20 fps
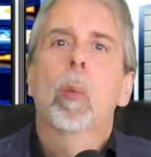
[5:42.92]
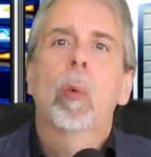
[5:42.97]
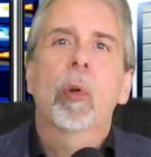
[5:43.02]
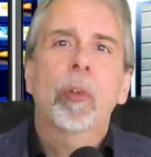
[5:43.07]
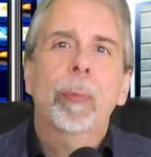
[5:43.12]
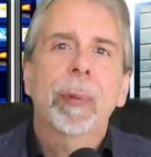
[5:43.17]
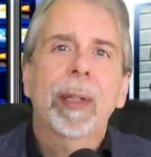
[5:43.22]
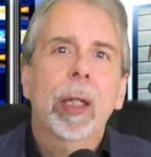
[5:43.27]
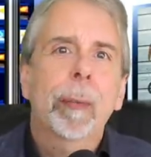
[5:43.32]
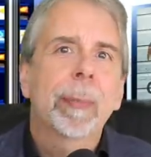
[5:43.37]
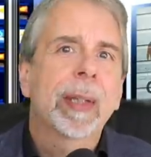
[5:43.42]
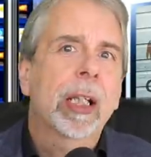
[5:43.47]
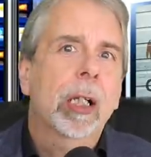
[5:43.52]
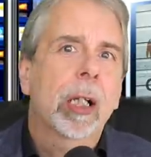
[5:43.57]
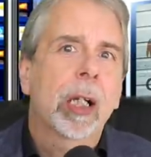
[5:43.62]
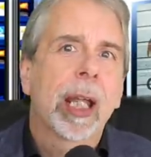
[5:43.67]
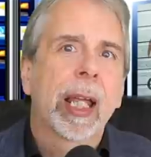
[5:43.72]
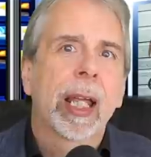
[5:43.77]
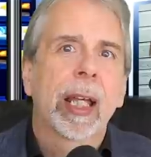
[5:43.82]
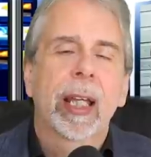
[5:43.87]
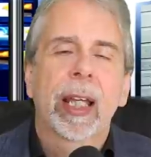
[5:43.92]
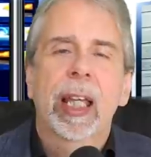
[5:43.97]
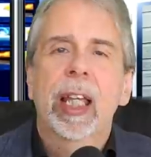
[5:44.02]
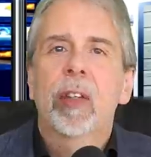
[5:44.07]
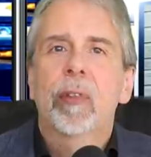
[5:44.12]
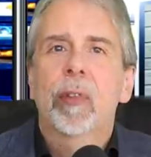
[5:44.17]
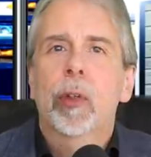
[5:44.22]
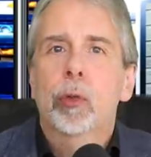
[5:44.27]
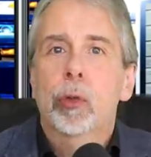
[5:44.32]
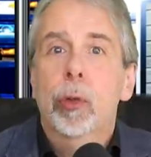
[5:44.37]
What's becoming clear
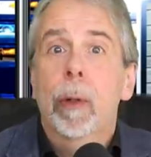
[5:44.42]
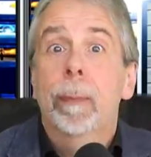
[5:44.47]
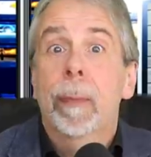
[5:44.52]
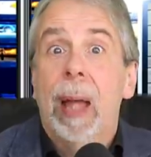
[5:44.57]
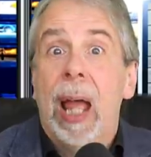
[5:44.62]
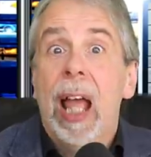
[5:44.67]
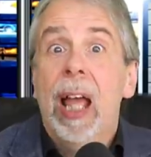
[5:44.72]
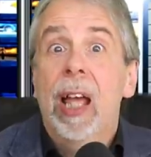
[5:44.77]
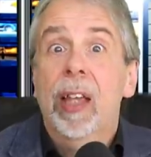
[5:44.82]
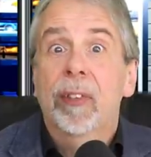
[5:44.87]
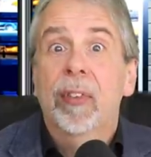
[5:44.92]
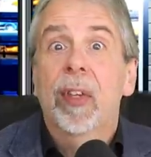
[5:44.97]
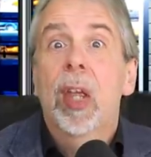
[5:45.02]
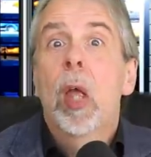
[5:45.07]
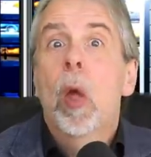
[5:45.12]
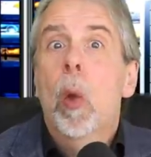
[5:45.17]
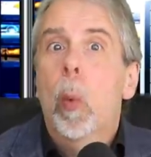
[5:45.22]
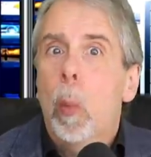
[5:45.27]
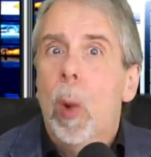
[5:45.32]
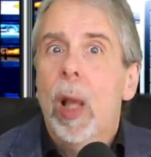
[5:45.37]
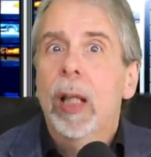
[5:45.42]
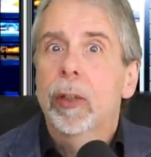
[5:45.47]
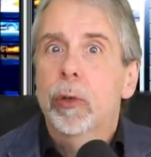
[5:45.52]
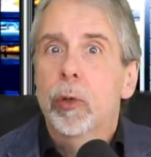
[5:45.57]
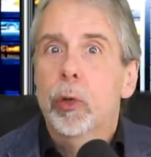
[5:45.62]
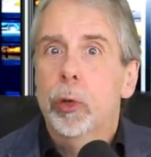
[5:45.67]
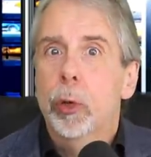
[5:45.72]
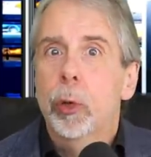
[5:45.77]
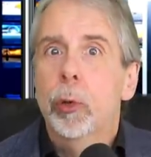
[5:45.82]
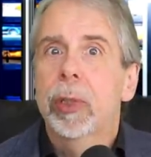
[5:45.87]
is that Trump has well
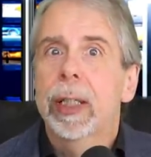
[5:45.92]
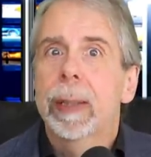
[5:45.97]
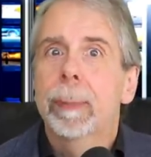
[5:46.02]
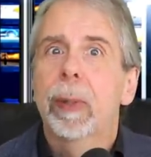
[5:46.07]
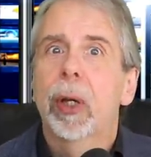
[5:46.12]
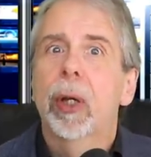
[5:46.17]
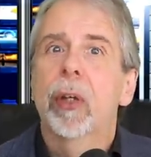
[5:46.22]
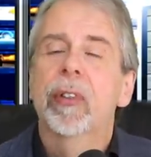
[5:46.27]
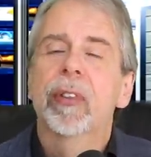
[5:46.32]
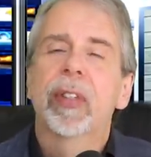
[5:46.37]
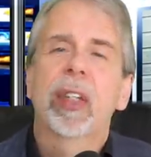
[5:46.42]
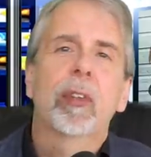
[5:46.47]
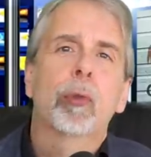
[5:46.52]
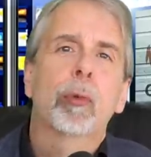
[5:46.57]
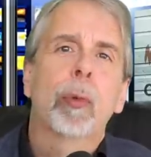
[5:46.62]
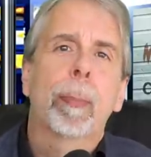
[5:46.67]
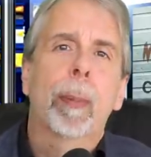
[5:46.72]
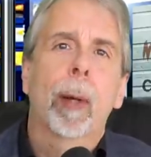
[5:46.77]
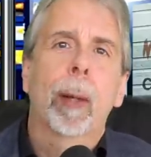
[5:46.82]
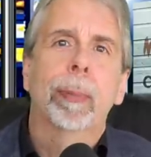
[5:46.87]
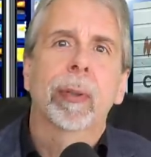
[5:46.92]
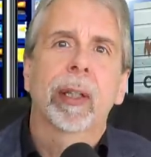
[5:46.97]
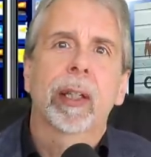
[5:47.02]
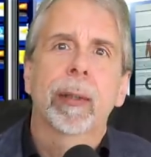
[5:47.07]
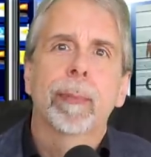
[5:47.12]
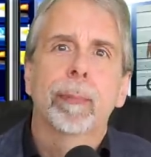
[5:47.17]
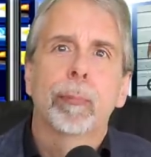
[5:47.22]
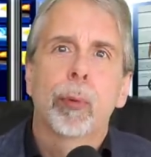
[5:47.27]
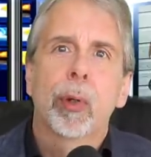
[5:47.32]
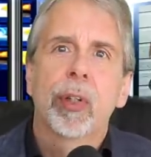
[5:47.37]
and truly burned his
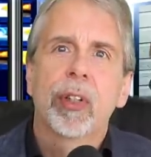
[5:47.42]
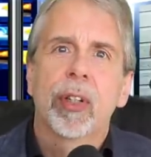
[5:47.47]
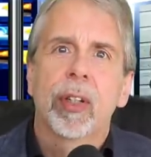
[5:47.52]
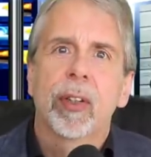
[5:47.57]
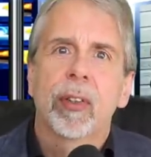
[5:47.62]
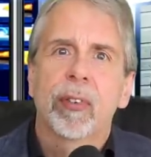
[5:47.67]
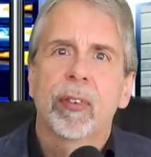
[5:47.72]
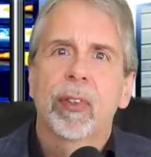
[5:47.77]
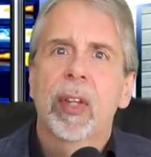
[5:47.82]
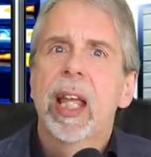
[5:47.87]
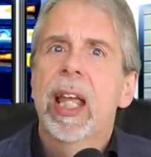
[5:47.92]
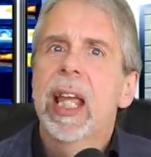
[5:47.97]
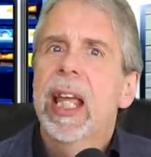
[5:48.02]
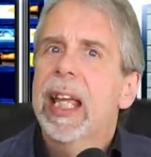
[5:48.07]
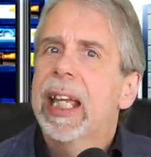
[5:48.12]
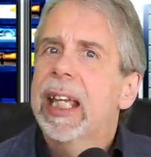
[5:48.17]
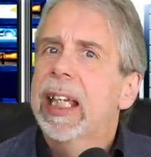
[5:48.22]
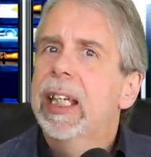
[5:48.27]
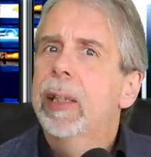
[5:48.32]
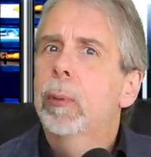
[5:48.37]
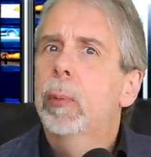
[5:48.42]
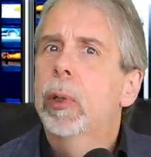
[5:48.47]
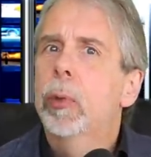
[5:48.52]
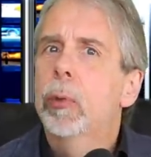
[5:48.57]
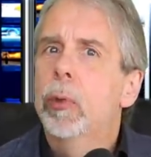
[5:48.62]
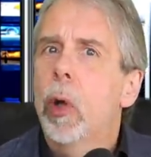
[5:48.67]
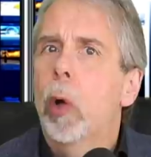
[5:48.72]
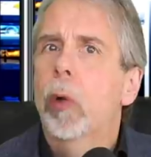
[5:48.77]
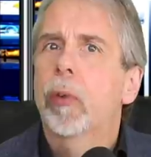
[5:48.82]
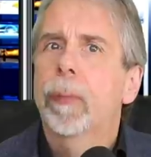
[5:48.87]
Republican bridges. He
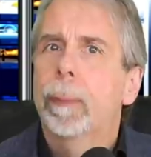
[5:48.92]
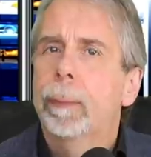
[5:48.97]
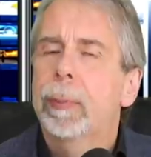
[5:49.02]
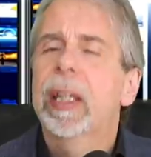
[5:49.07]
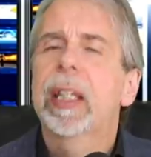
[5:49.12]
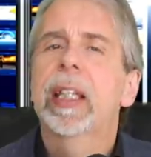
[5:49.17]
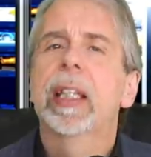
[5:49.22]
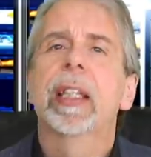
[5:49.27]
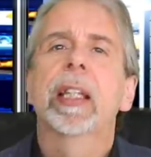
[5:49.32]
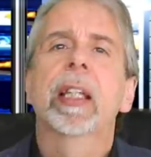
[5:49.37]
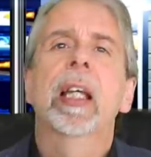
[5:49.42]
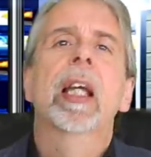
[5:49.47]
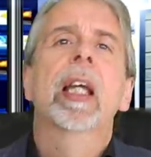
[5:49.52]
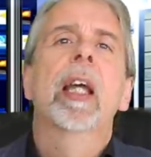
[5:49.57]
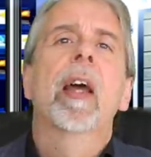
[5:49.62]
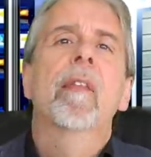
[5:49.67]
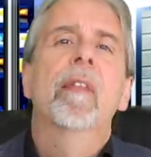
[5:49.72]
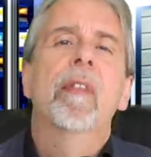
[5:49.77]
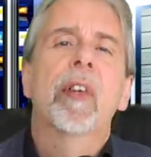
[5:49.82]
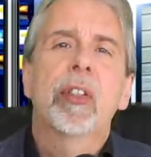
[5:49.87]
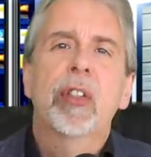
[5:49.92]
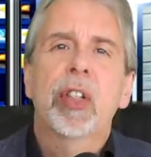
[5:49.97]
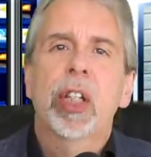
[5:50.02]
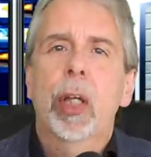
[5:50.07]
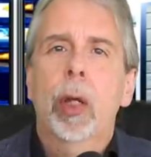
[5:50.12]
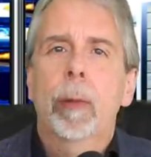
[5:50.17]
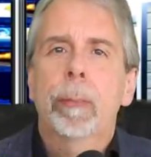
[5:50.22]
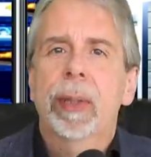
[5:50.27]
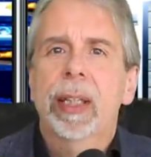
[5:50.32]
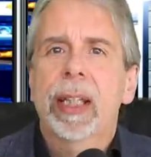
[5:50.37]
will not be the
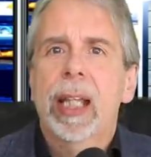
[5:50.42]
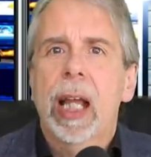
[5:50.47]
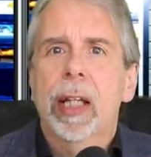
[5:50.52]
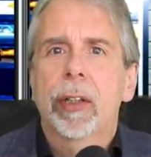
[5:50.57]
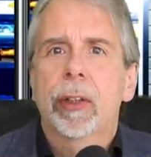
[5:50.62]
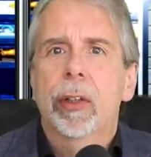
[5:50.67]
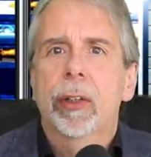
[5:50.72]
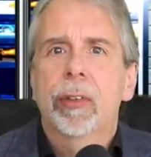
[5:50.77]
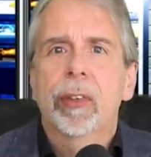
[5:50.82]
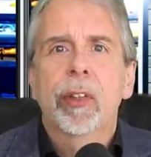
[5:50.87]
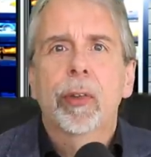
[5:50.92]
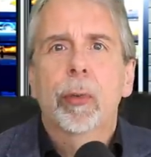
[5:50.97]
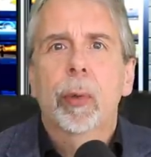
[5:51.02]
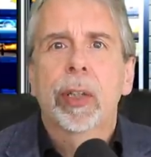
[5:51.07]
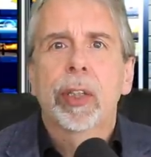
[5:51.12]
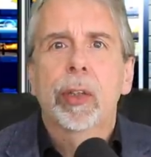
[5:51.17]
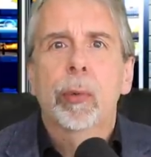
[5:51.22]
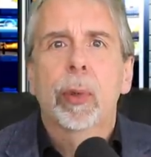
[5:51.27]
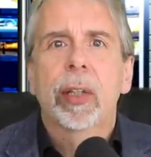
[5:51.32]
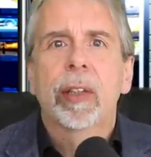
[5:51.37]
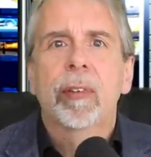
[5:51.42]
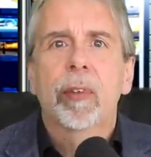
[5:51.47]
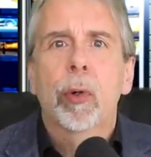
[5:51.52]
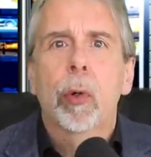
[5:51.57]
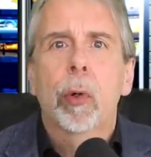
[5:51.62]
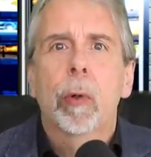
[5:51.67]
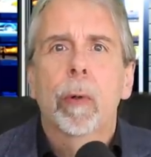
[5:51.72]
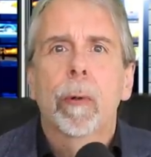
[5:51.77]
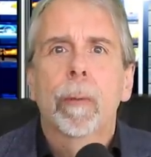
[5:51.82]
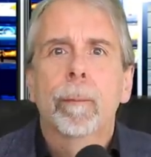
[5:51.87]
GOP candidate in
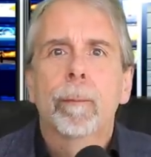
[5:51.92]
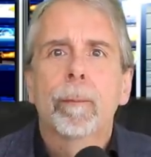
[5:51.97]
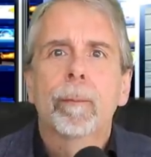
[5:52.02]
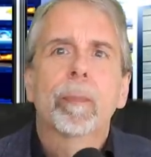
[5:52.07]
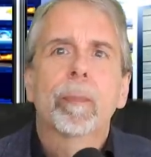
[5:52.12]
2024.